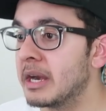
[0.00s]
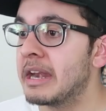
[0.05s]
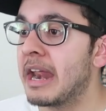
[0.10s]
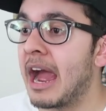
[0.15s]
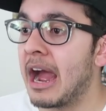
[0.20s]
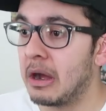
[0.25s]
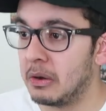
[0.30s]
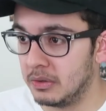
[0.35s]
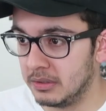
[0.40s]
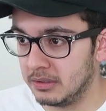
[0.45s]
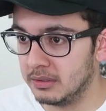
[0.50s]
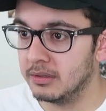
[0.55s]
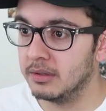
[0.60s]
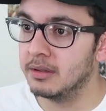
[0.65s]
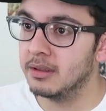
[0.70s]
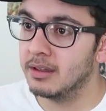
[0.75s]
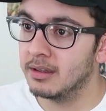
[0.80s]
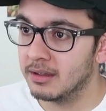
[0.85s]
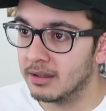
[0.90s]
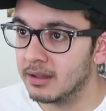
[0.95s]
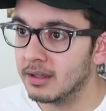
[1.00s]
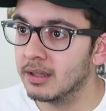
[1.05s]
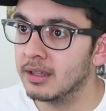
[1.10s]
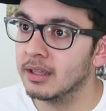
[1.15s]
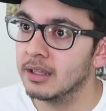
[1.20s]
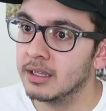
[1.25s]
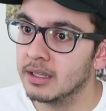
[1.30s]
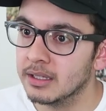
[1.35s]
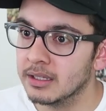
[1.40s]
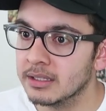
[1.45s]
right now.
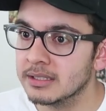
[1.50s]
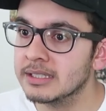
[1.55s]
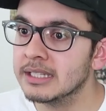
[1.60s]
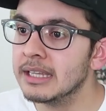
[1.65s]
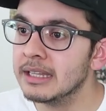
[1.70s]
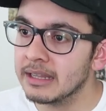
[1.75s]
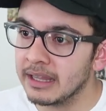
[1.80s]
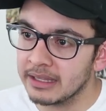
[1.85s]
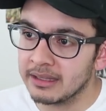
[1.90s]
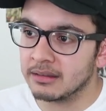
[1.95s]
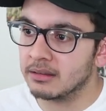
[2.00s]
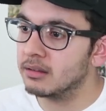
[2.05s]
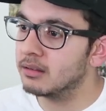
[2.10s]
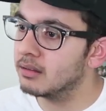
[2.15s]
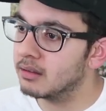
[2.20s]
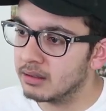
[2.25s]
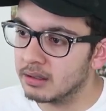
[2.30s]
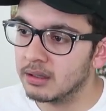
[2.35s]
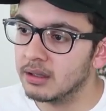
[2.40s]
See, like.